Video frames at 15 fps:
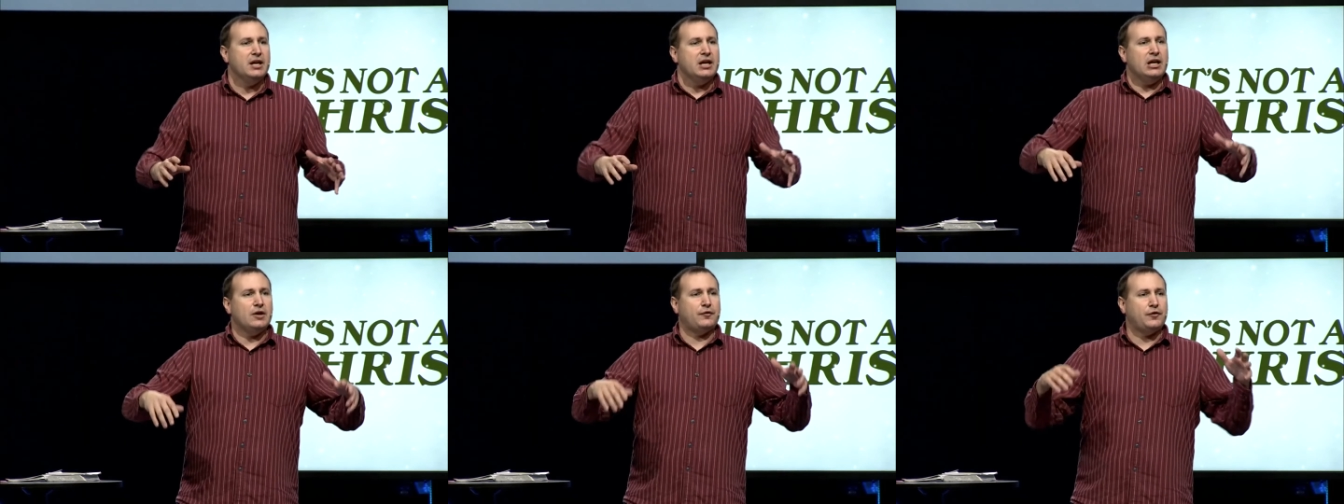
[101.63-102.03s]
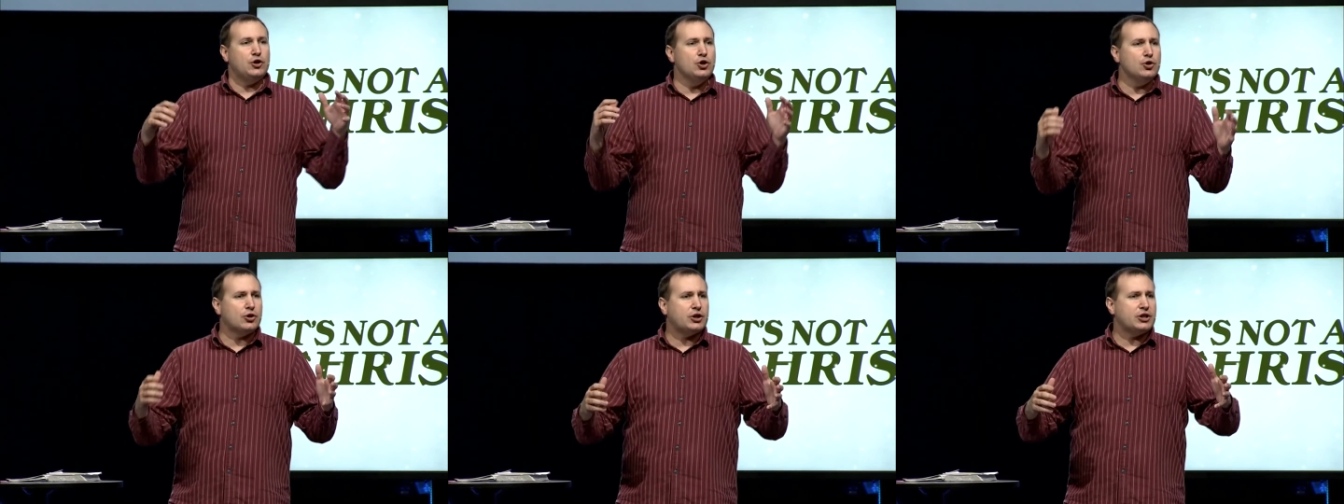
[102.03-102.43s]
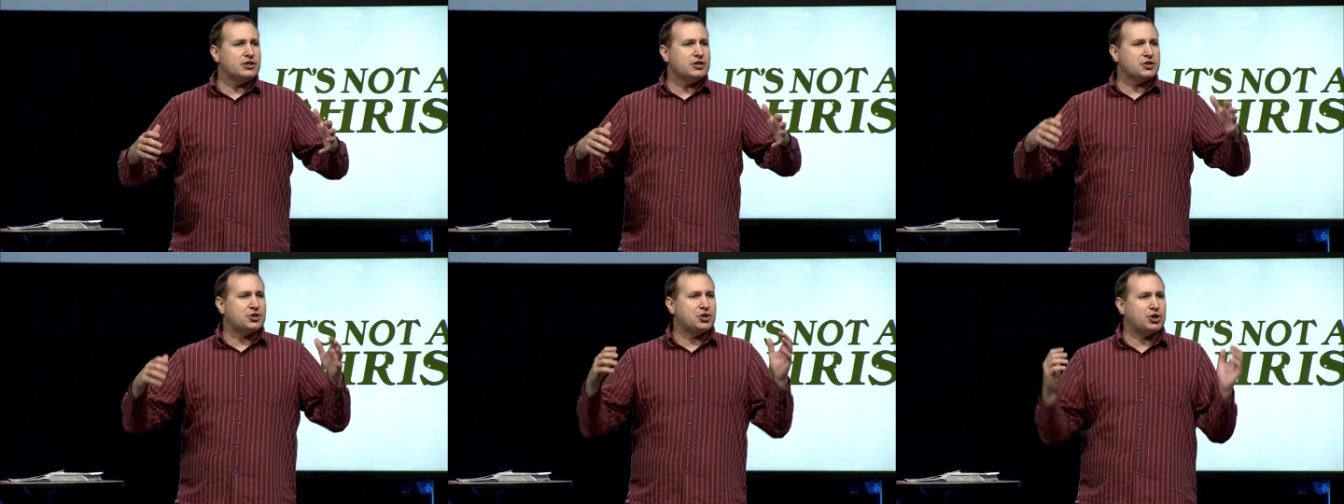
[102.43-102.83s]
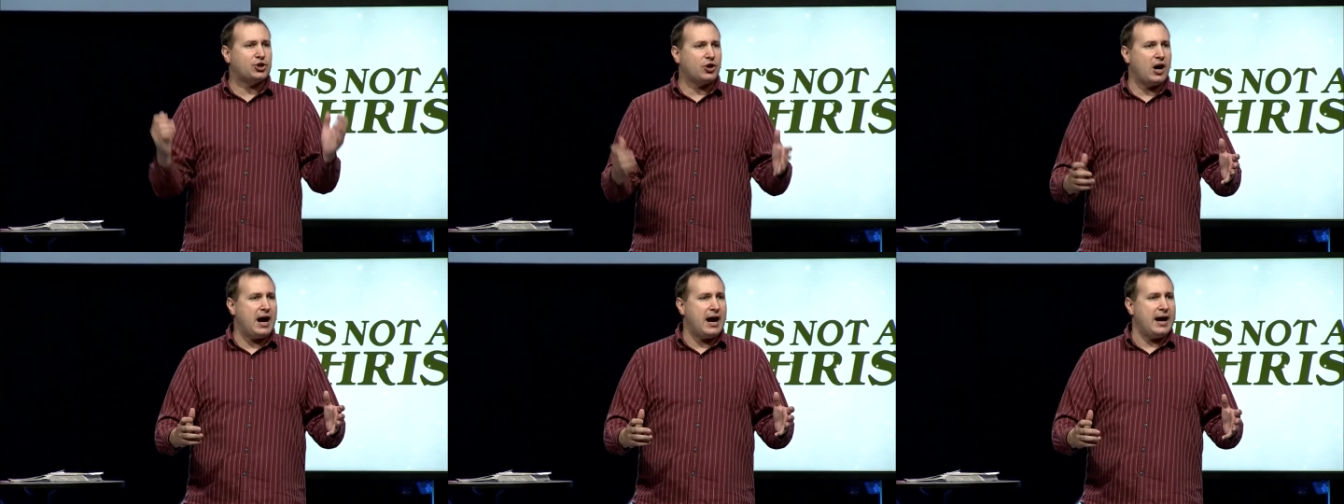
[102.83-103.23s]
if you could
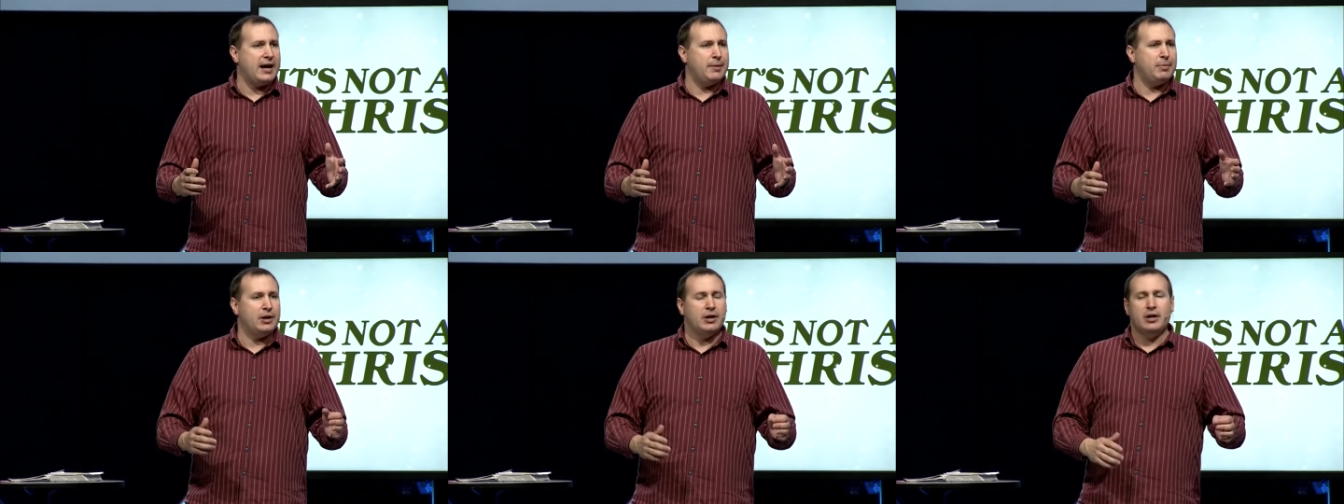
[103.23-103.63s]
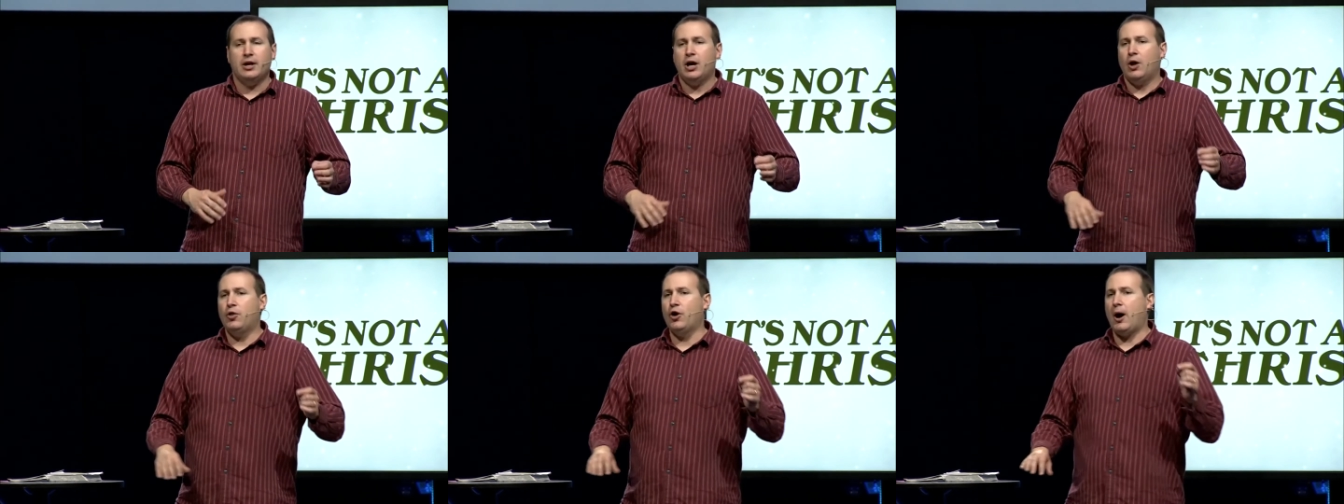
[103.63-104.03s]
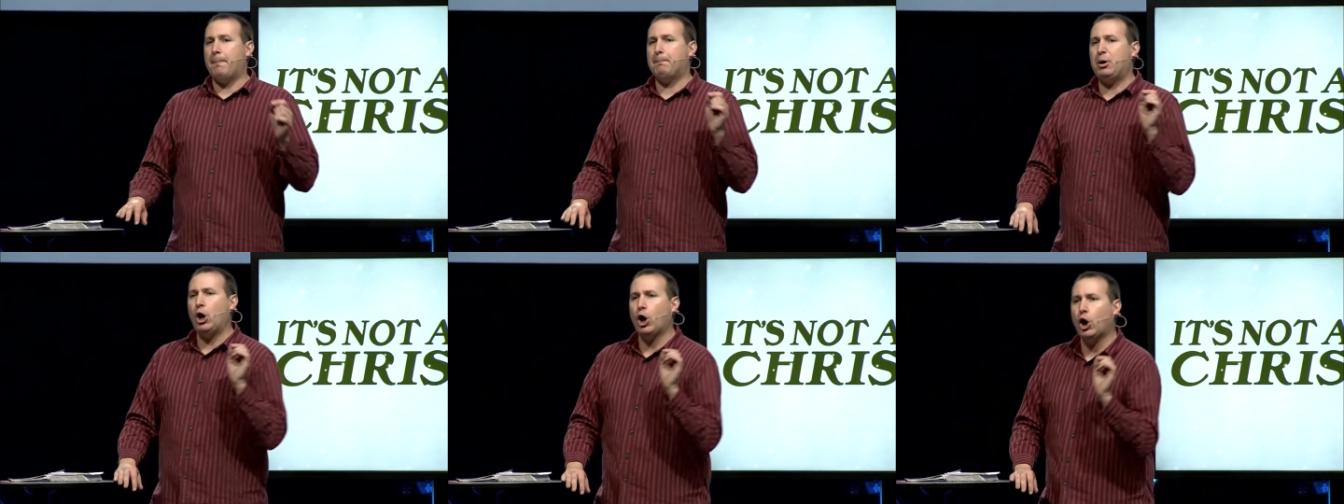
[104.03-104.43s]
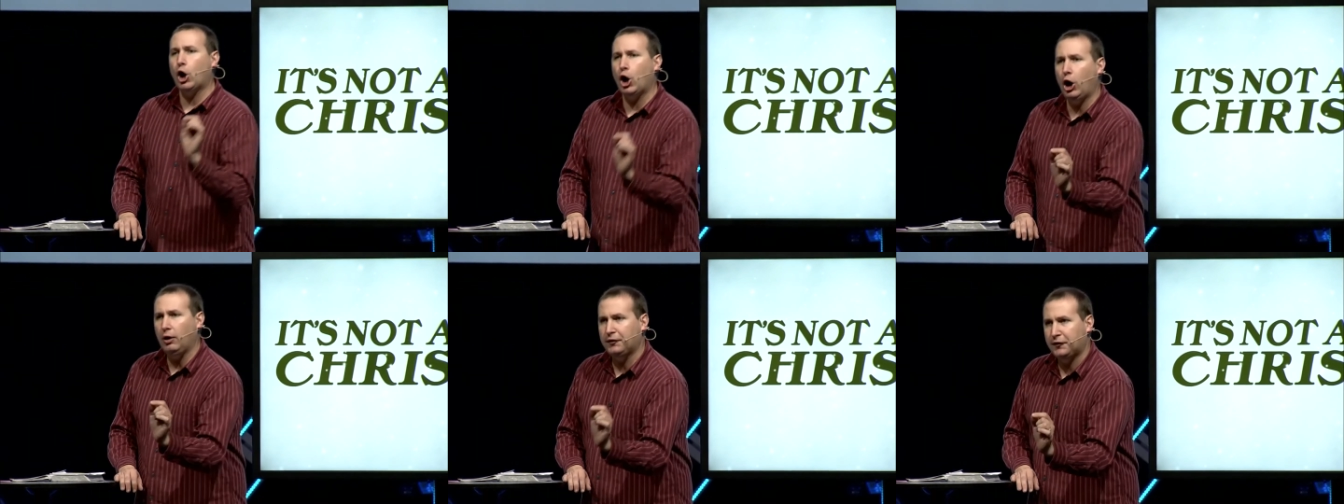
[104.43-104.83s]
describe the
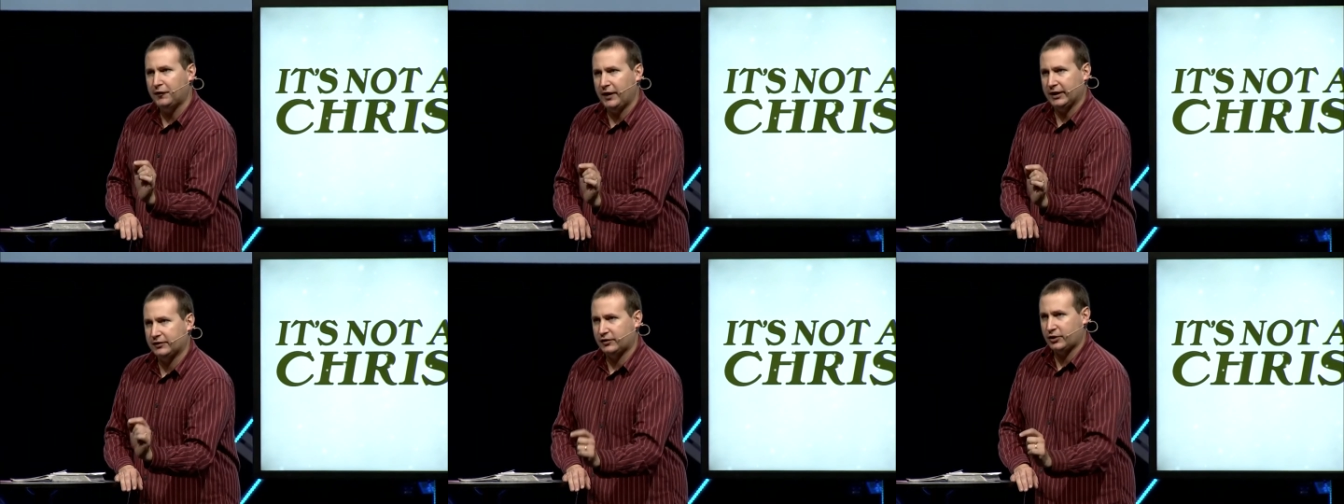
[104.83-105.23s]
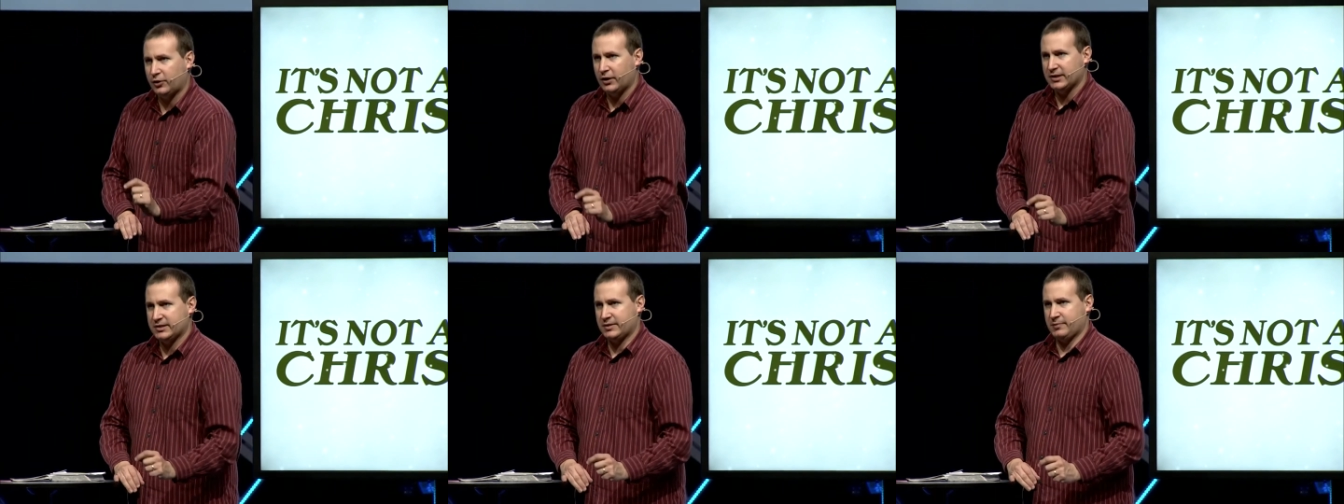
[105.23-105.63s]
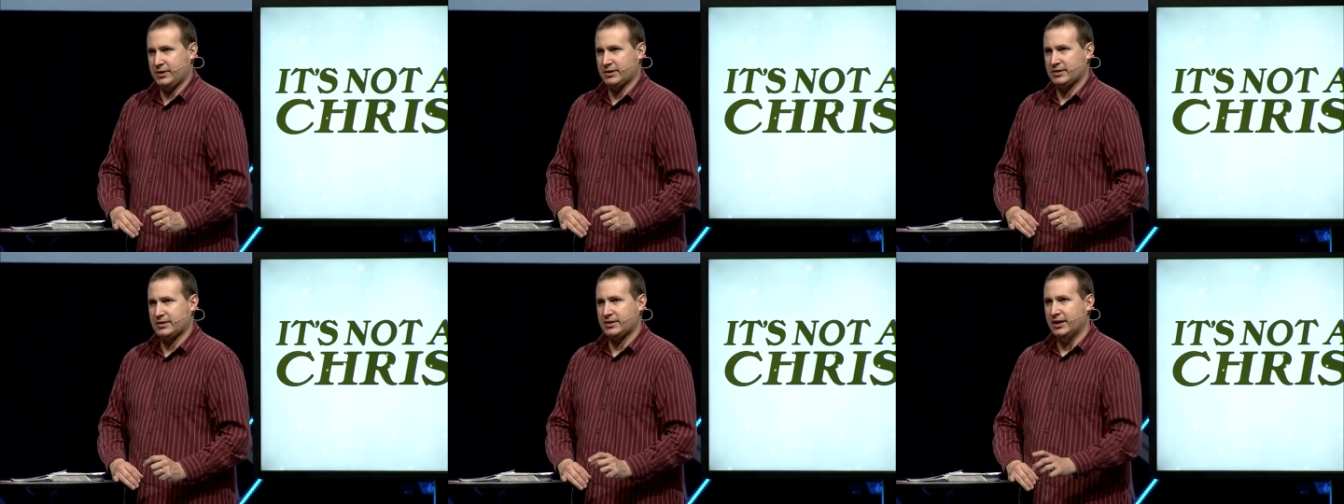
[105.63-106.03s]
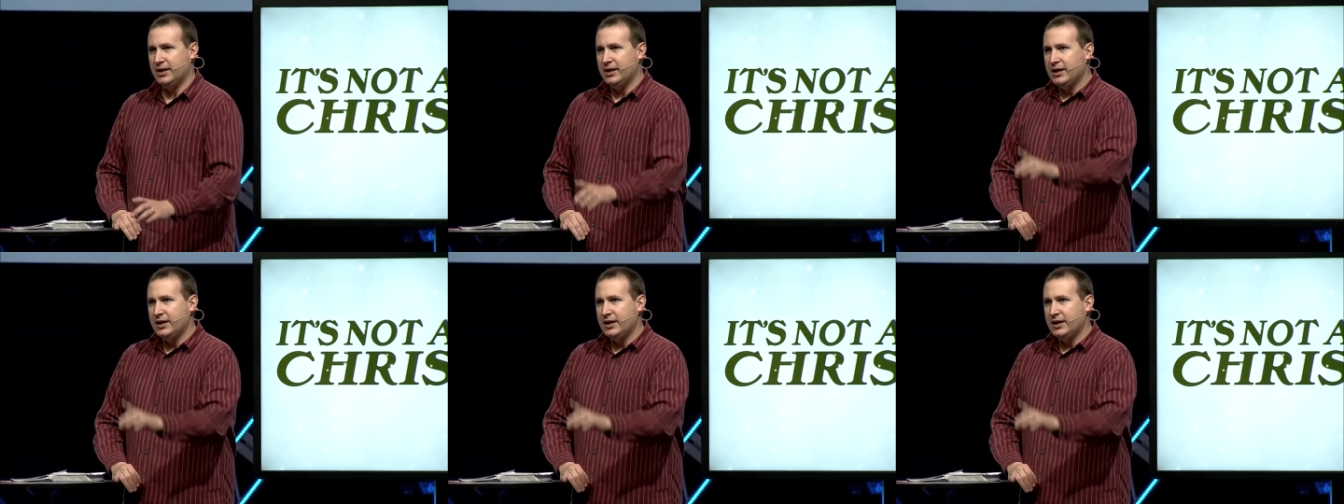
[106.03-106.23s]
perfect Christmas